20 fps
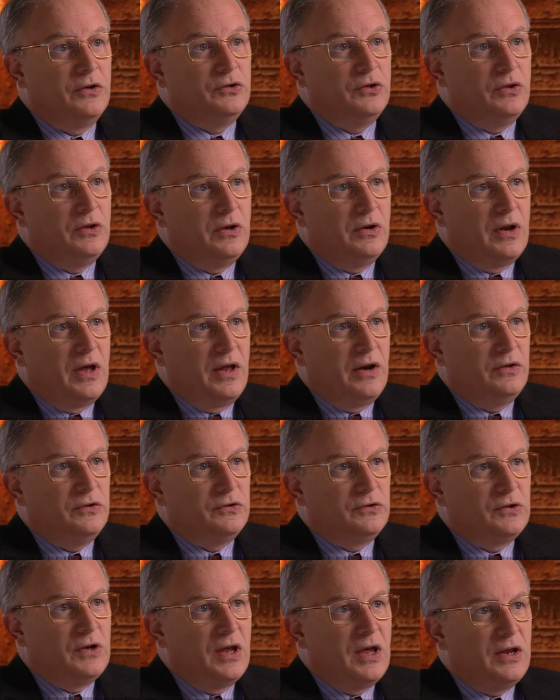the United
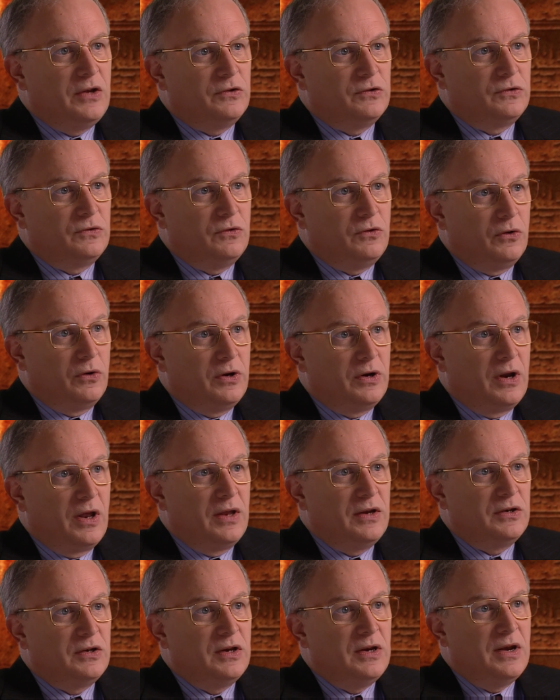States during
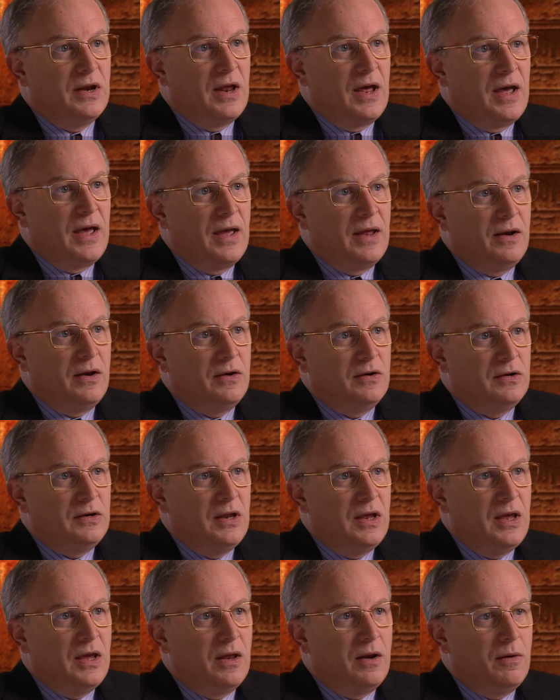1909 and
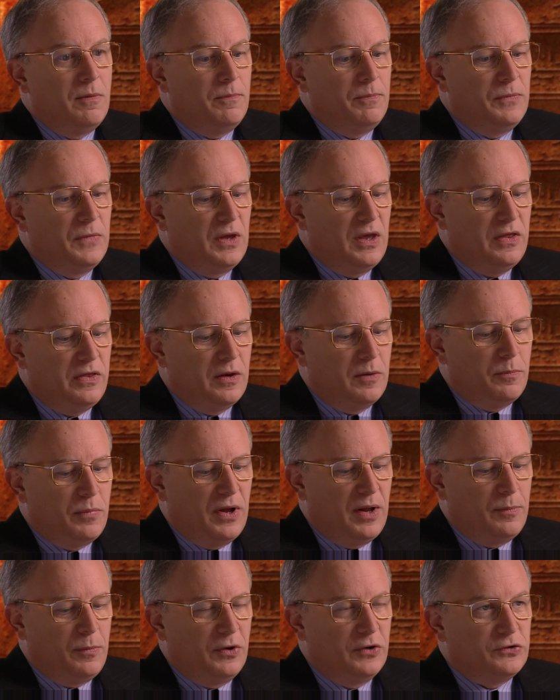10. He then
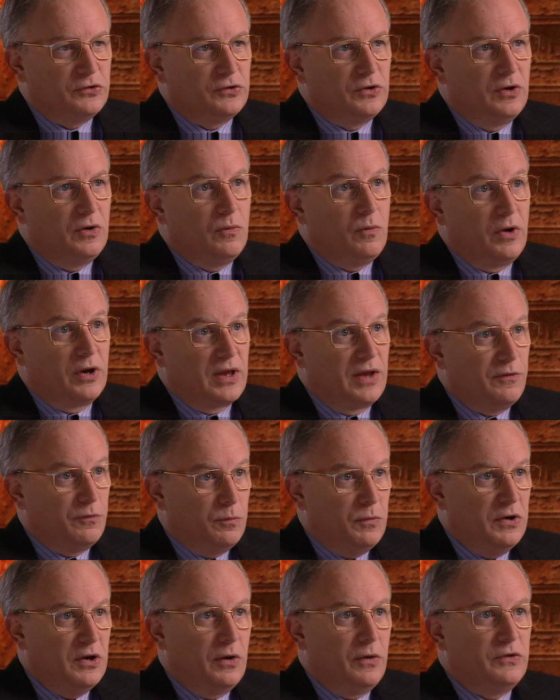published what came to
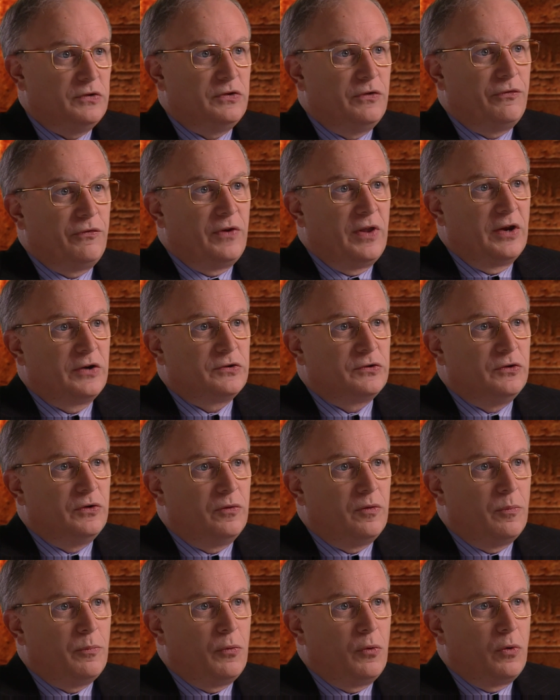be known as the Flexner
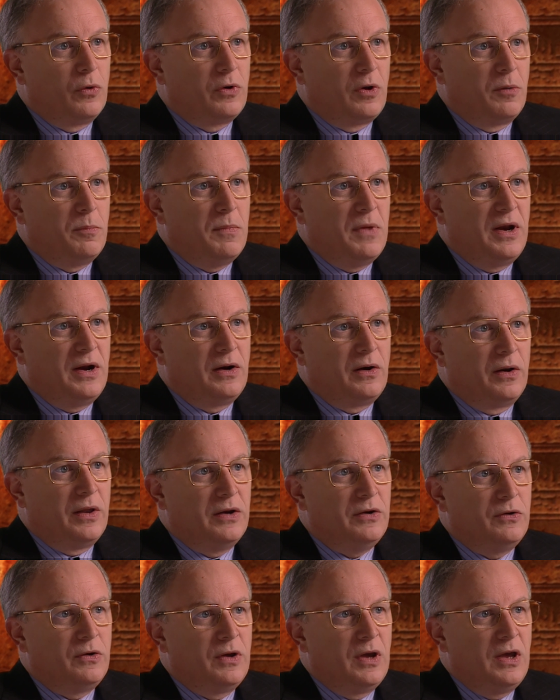Report on Medical
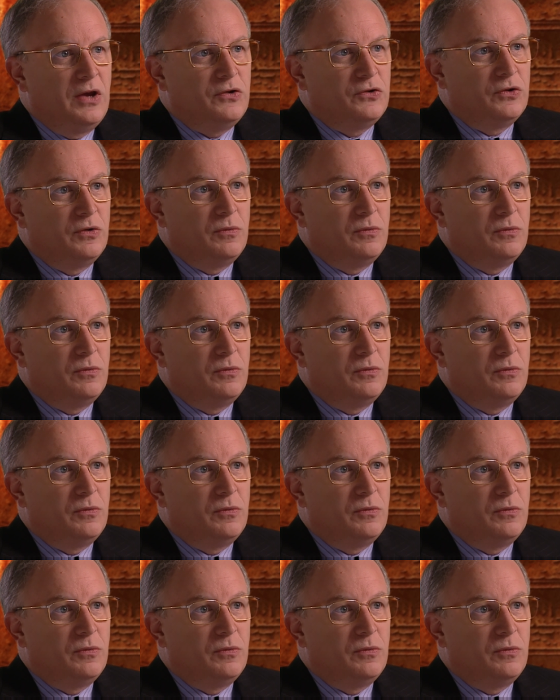Education.